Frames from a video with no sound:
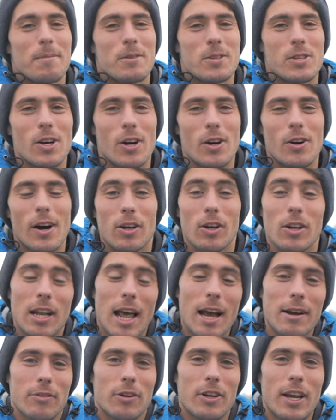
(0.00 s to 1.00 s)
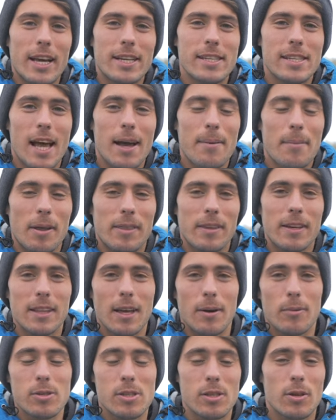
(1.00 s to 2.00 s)
So good luck for next time. I think
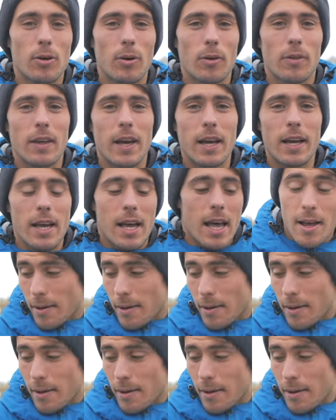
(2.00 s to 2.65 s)
that was a cool thing.